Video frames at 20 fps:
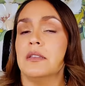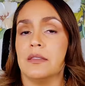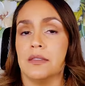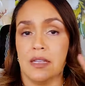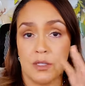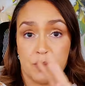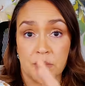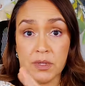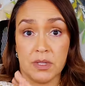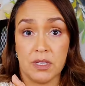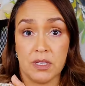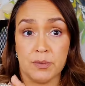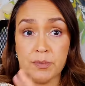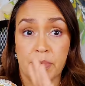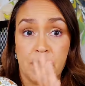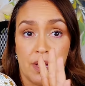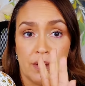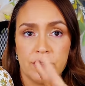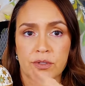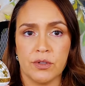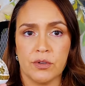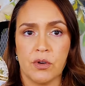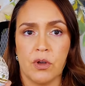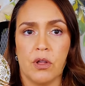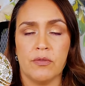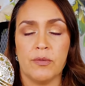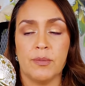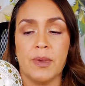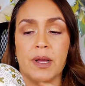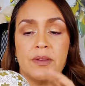That's what these bottles are
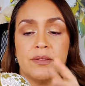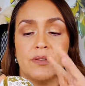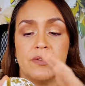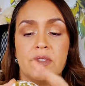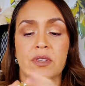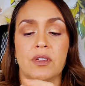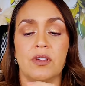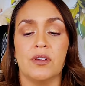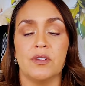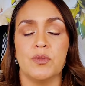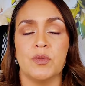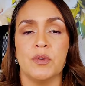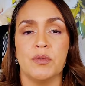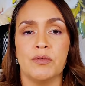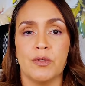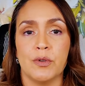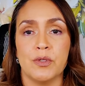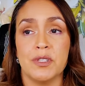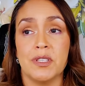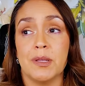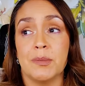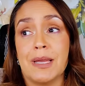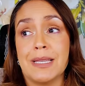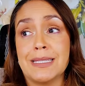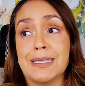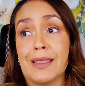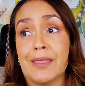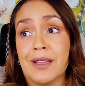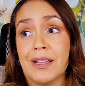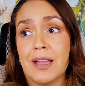called from House of Sillage. We refer to them
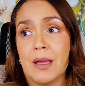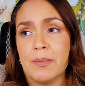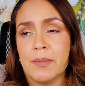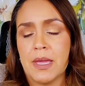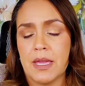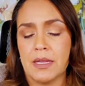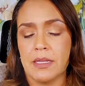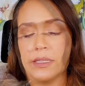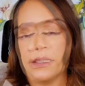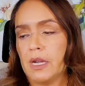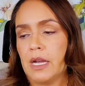as the cupcakes.